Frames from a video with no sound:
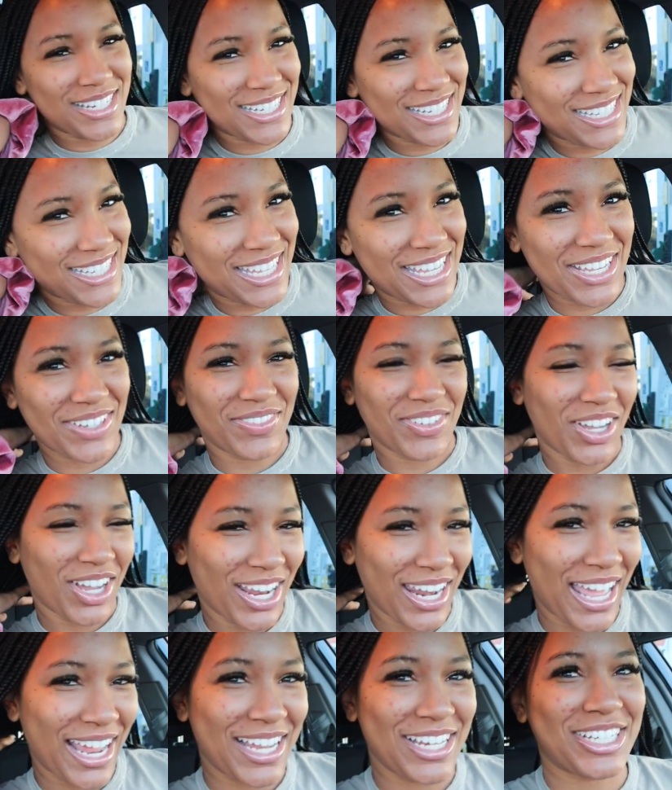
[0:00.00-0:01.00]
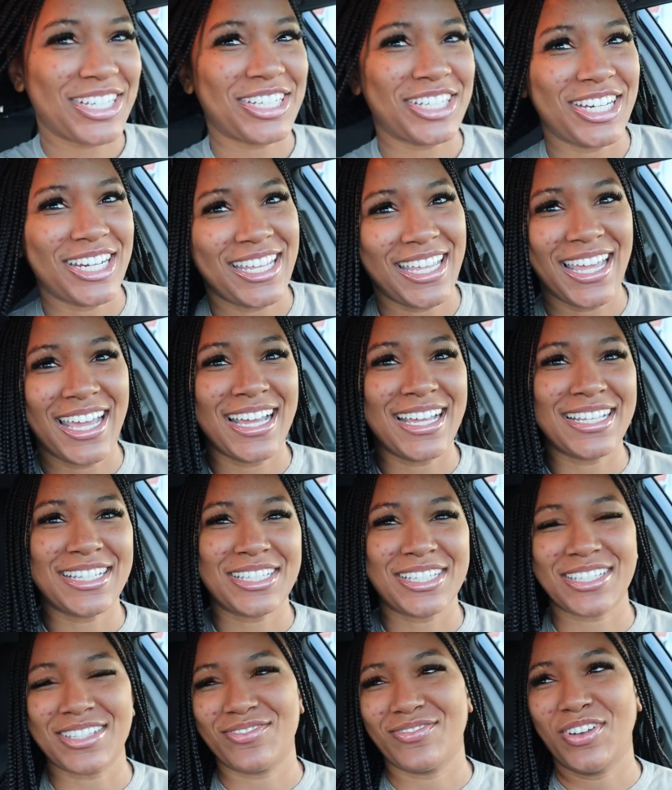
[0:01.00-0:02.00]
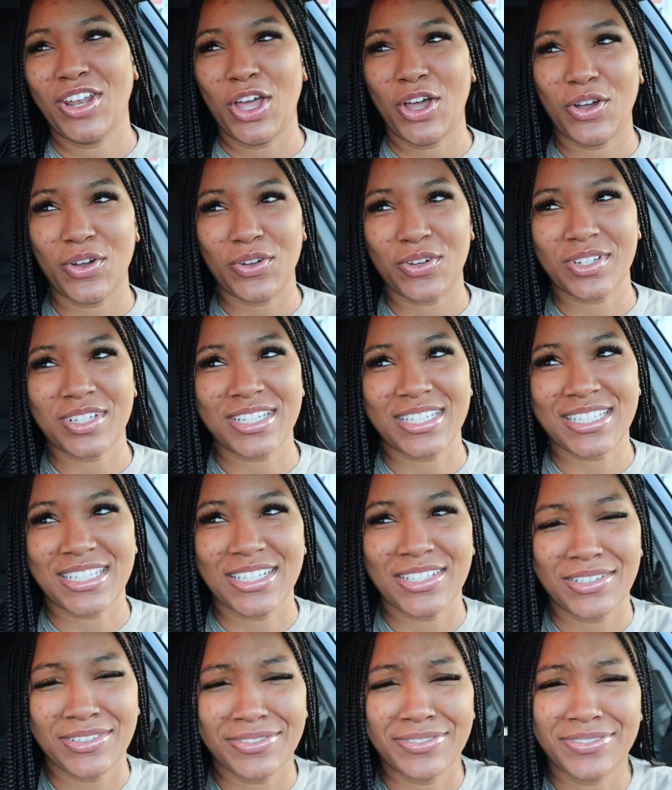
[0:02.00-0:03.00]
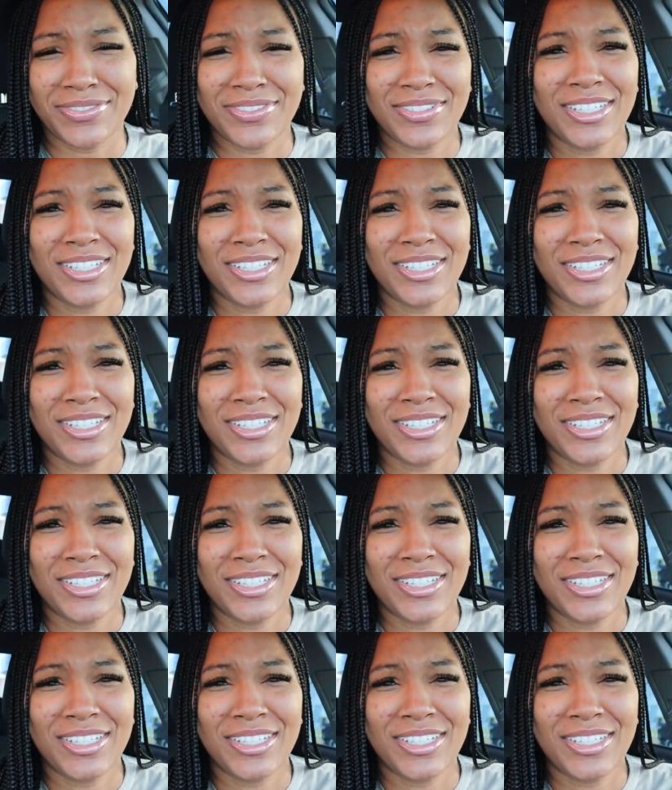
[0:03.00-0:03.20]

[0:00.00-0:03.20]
to just give y'all like a shitty ass vlog just of